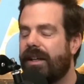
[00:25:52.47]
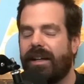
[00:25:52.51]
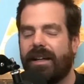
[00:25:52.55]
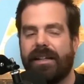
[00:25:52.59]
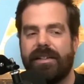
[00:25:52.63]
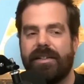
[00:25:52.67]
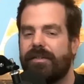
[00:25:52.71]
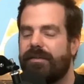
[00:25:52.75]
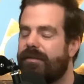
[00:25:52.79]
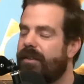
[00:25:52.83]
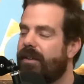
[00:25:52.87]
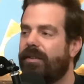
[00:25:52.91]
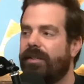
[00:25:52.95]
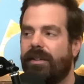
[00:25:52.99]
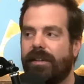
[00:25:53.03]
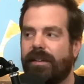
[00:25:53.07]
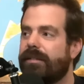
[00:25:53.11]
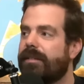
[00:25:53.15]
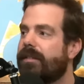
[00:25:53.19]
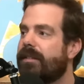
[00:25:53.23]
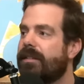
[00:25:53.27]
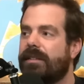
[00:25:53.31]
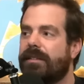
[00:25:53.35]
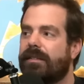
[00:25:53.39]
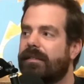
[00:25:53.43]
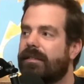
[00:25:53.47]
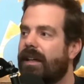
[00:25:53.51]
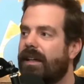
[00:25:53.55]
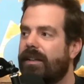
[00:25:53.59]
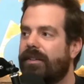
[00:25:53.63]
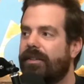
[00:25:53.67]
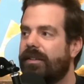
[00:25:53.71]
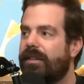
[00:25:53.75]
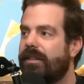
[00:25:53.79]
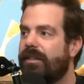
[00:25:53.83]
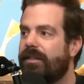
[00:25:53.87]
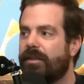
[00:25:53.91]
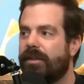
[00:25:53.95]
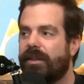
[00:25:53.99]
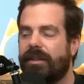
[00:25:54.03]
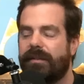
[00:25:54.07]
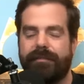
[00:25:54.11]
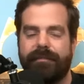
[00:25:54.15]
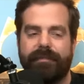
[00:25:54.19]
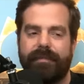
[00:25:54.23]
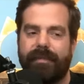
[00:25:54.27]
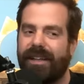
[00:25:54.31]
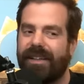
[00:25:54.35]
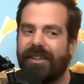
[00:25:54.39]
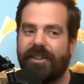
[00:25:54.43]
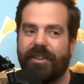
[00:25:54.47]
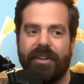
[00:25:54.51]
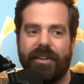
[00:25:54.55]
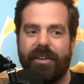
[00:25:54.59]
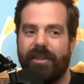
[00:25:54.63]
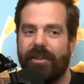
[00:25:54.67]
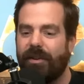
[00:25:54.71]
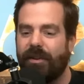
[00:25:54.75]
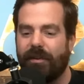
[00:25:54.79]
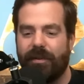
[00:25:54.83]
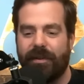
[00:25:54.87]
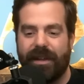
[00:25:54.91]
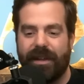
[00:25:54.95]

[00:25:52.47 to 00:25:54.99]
and I just felt guilty. I couldn't do it. I couldn't do it